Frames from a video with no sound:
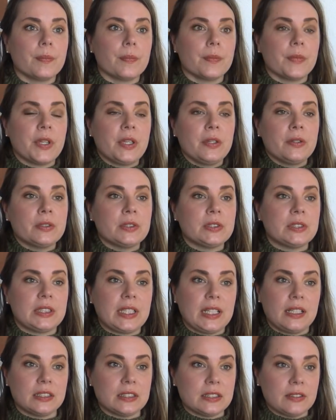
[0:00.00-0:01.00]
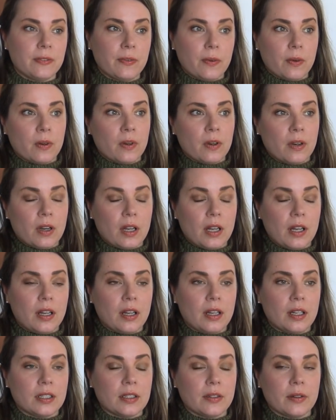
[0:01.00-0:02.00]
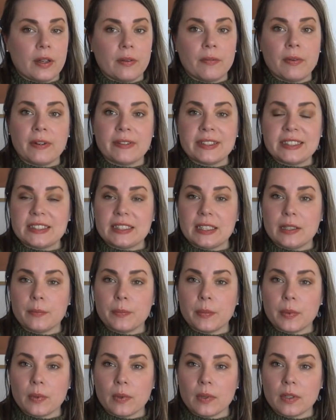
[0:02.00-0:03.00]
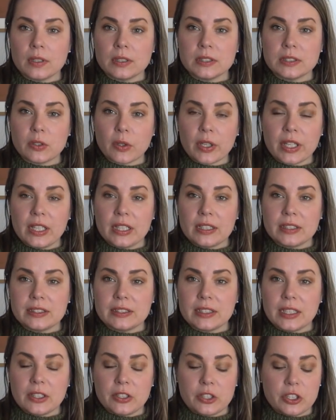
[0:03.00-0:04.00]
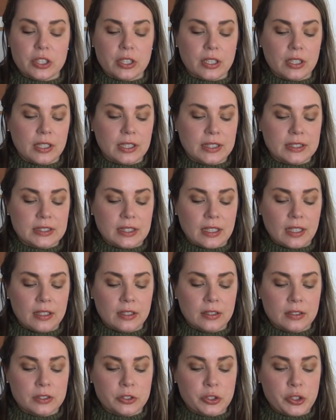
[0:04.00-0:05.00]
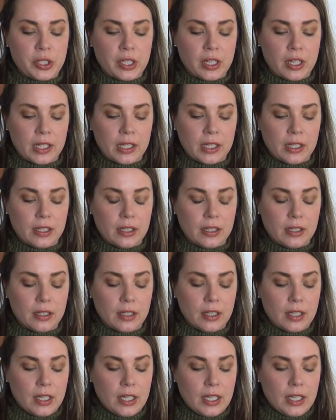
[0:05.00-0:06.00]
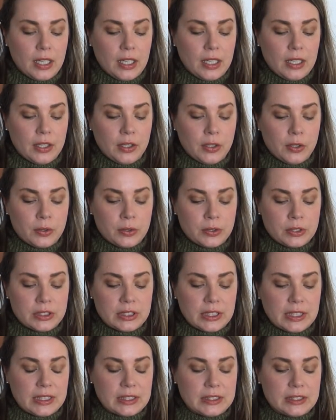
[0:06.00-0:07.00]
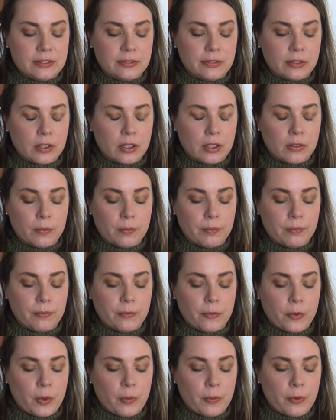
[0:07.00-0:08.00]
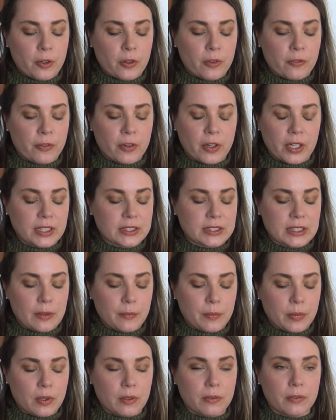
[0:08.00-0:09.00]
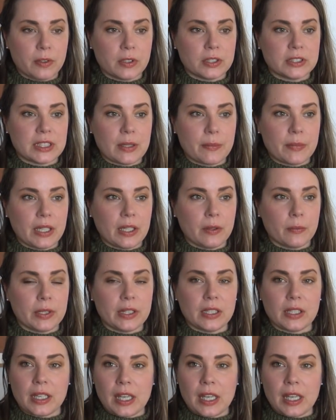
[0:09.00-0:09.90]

use this for a very simple stockinette stitch design? Should I use this for example for something with